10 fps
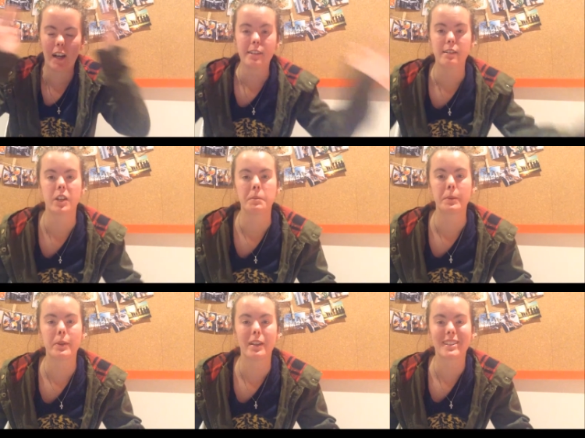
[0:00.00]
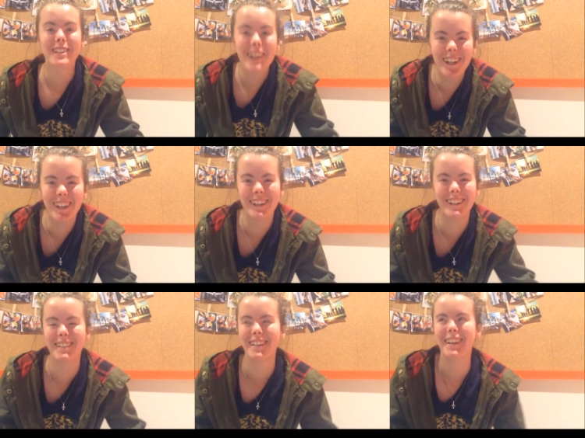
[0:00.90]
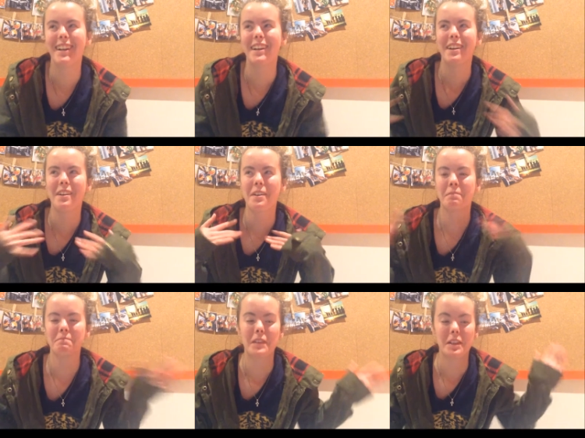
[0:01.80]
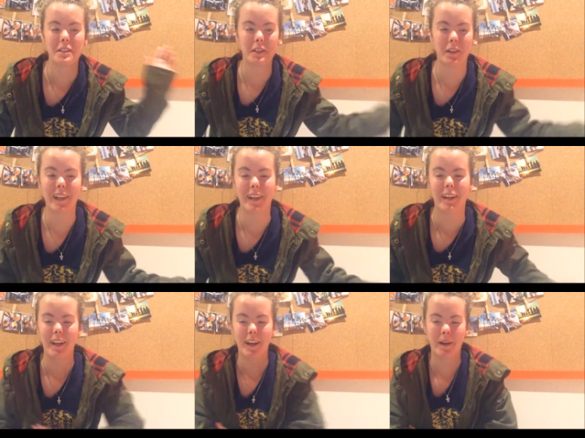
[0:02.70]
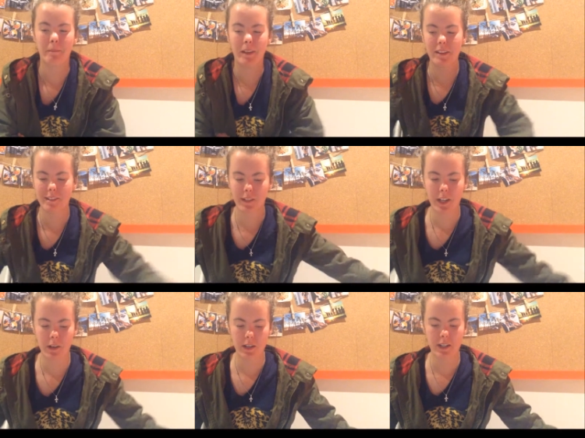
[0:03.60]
I just hope it works. um, so yeah, um, this video